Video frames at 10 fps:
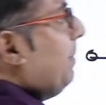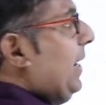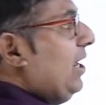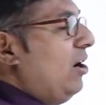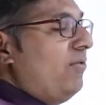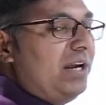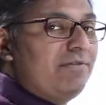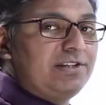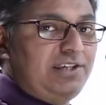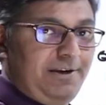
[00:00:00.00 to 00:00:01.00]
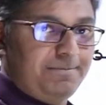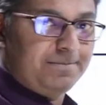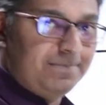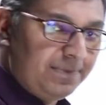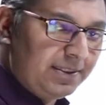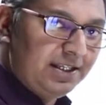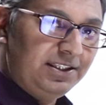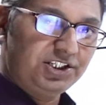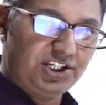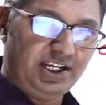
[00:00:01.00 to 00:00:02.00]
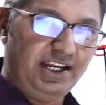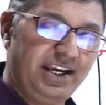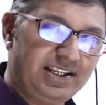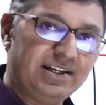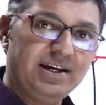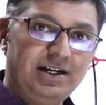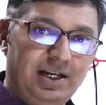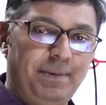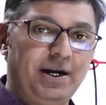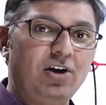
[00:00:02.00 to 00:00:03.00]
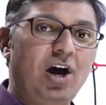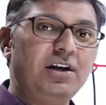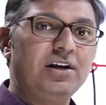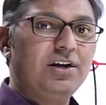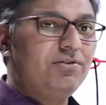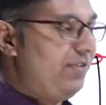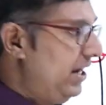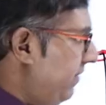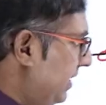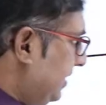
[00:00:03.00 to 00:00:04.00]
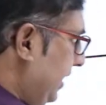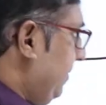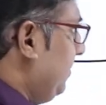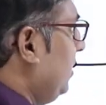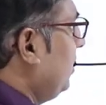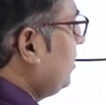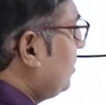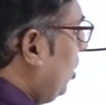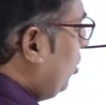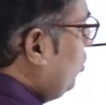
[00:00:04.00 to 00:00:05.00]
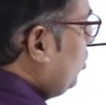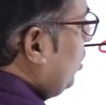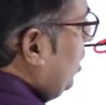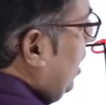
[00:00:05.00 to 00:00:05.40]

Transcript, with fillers: depending on frequency. This design is depending on frequency. So,